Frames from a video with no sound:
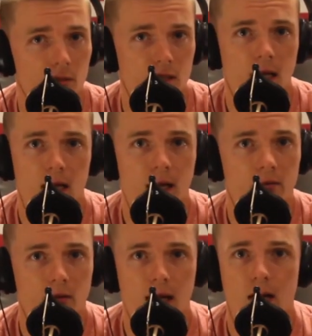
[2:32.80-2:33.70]
we just got to get
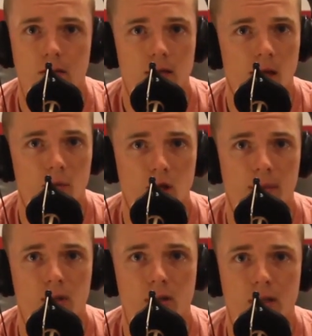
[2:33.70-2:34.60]
everyone out. Tell them to
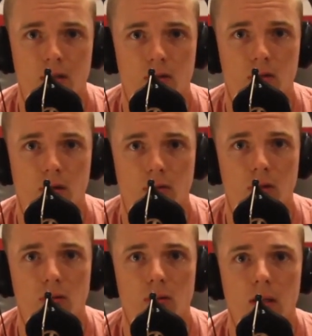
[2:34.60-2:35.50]
drop their drinks at the door. We're
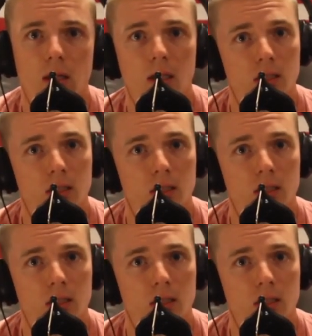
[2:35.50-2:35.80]
cool.